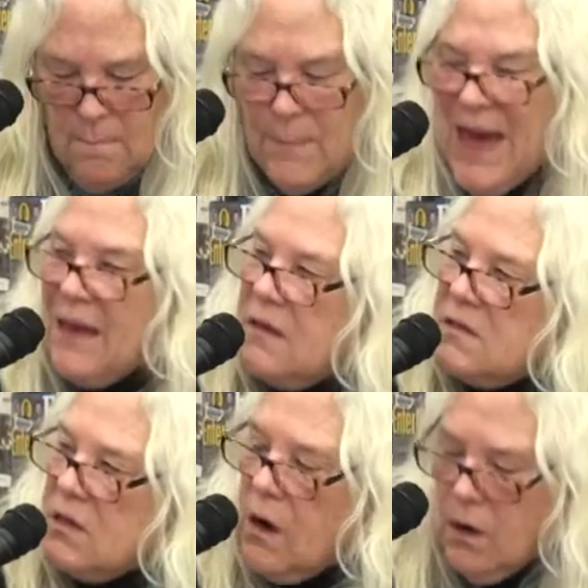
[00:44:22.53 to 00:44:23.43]
back
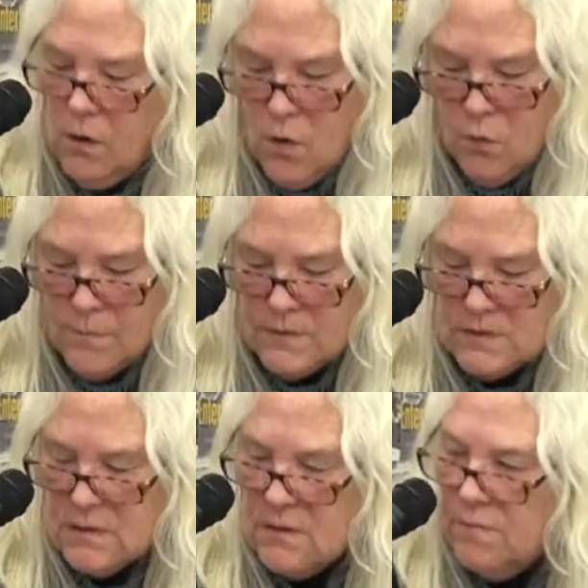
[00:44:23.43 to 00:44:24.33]
into our
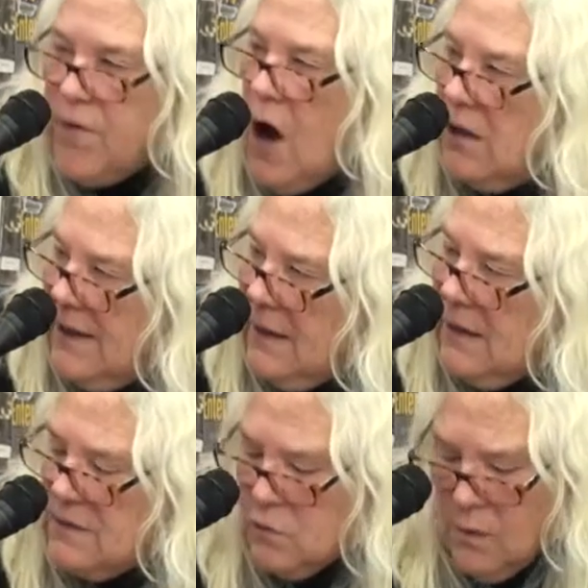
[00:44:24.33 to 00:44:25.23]
homes, falling
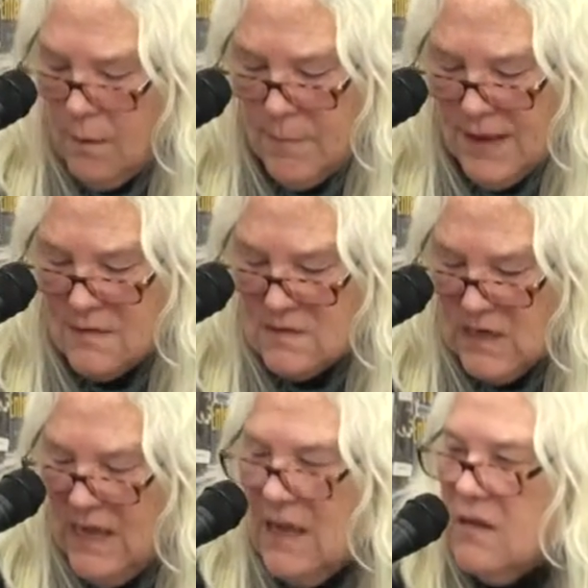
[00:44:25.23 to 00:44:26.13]
into our beds,
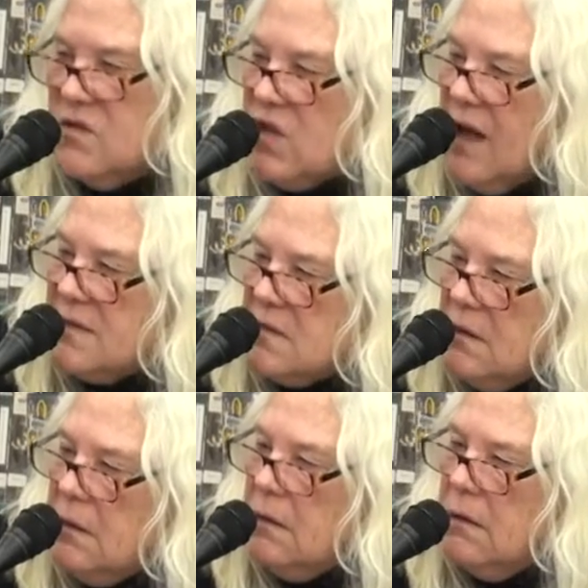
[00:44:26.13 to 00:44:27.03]

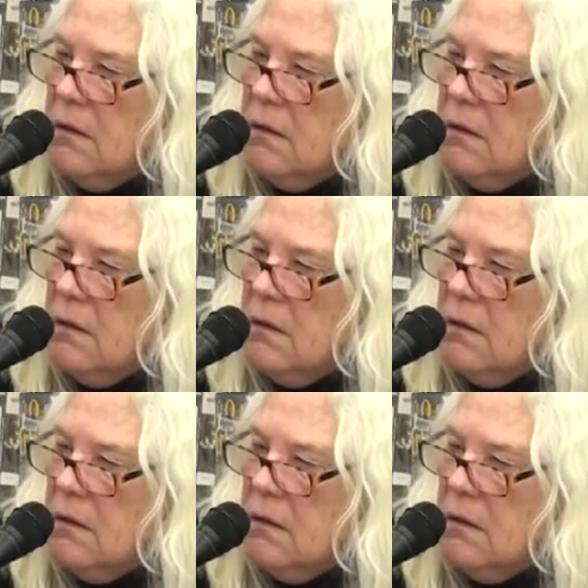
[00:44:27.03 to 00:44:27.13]
exhausted,